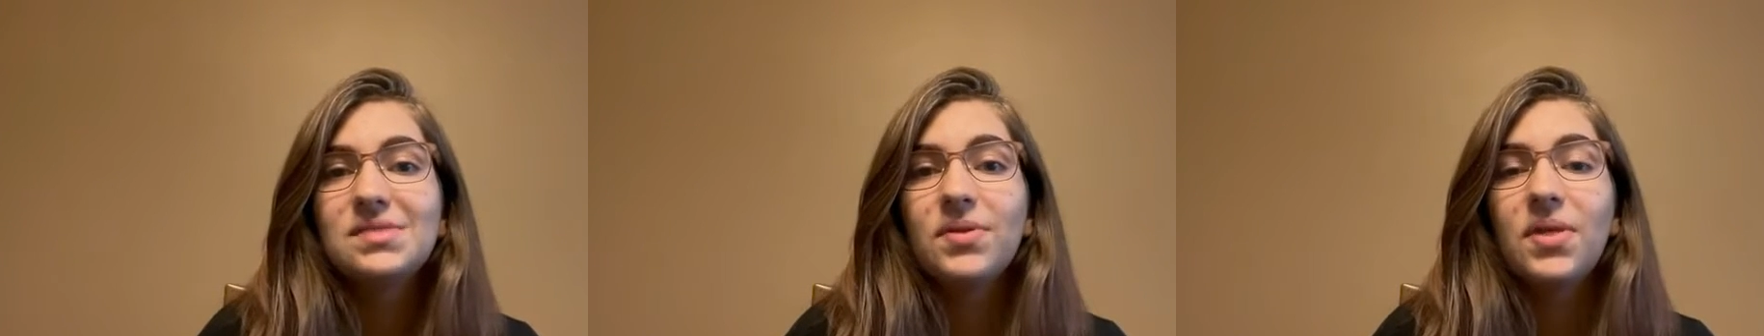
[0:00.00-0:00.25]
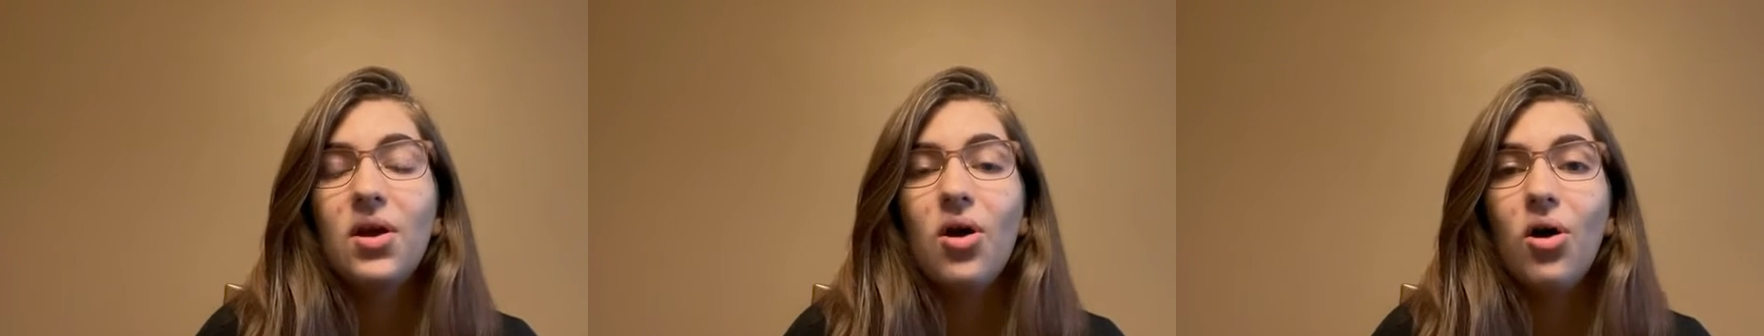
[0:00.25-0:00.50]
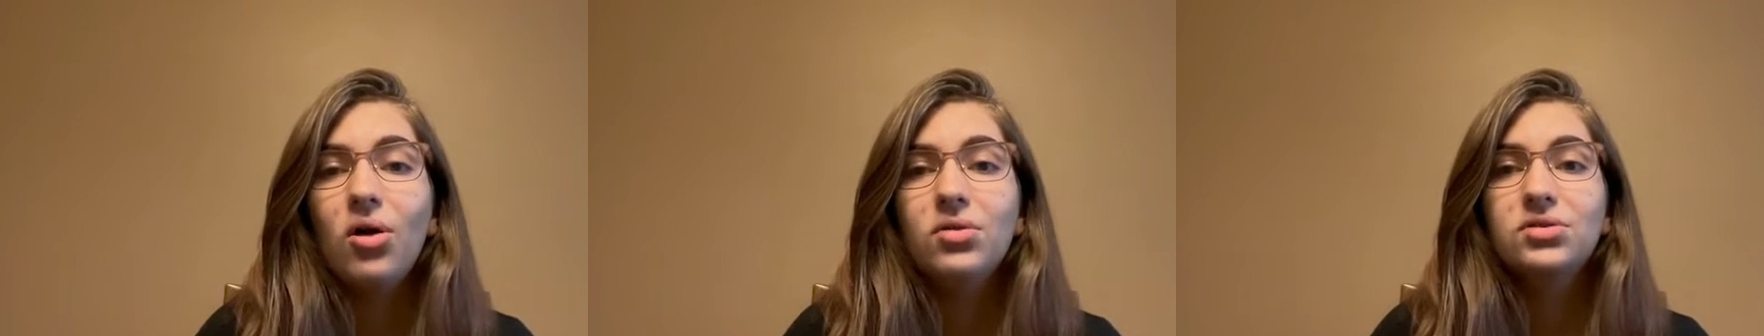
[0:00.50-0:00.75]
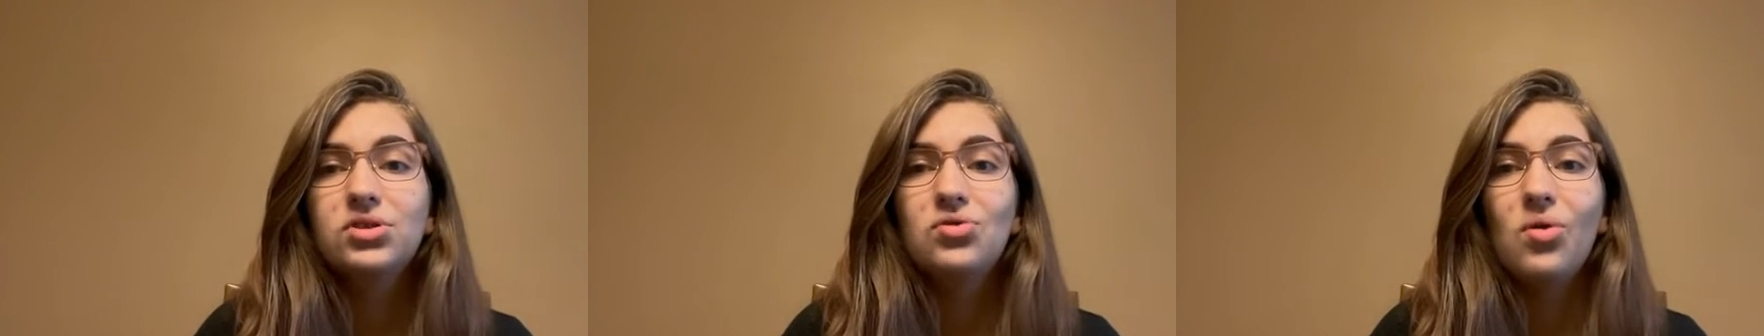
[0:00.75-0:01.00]
but they all
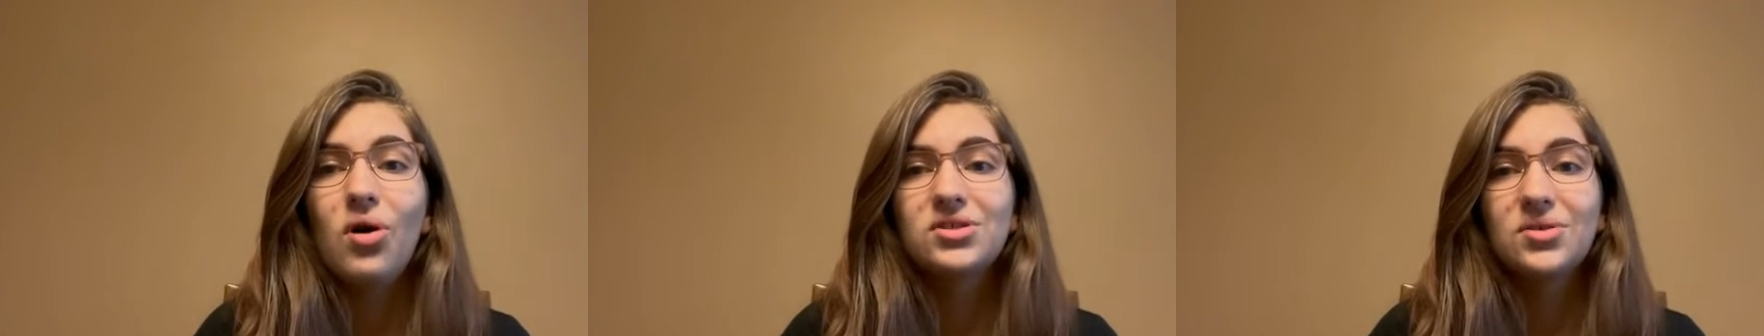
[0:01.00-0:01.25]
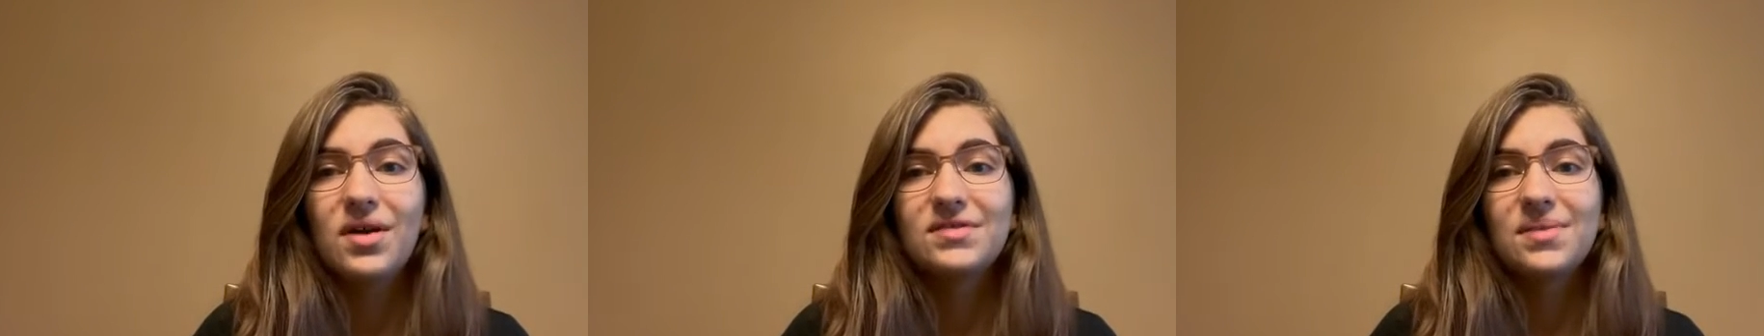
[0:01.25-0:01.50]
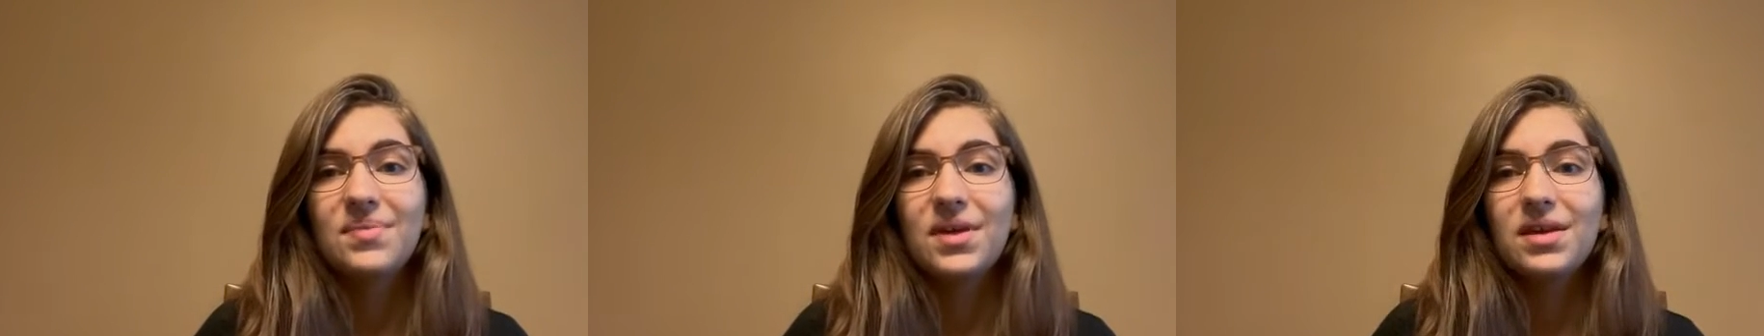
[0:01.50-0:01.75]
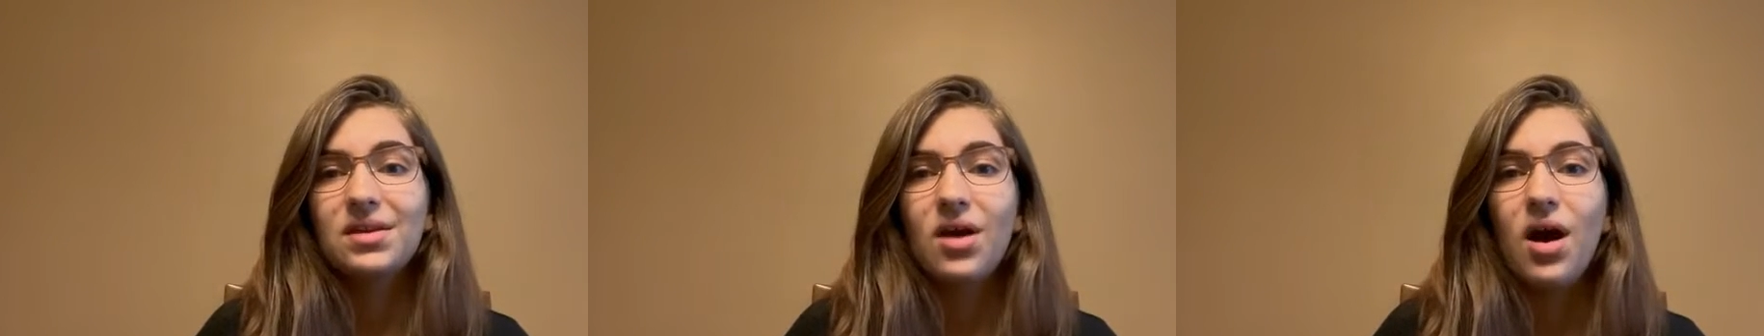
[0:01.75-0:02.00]
do also have something
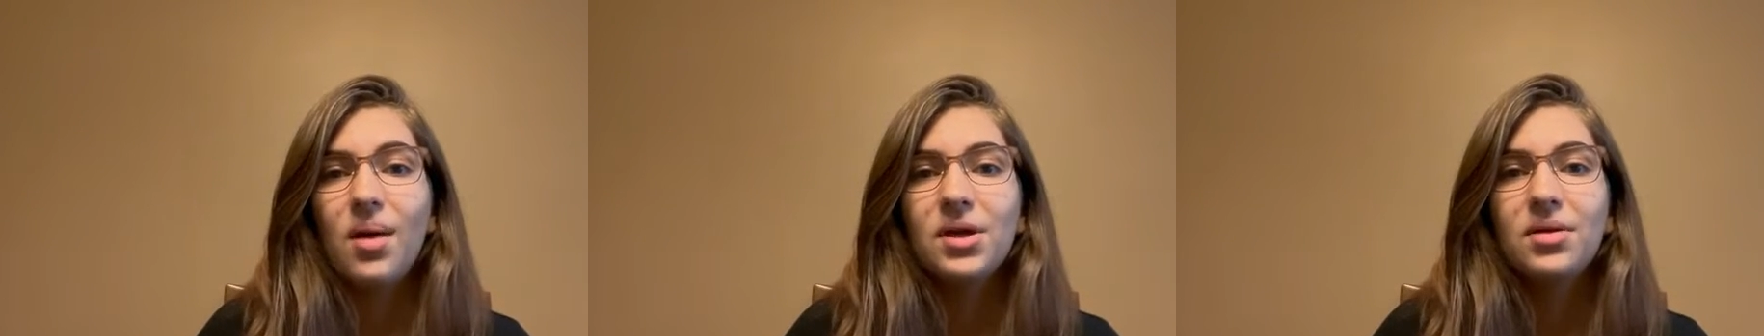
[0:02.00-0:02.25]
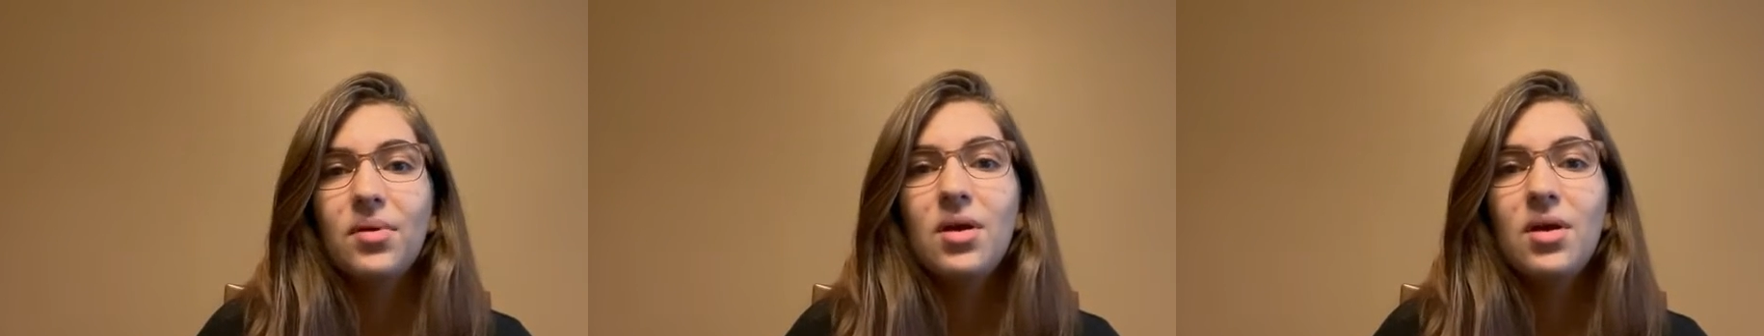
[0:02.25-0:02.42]
in common,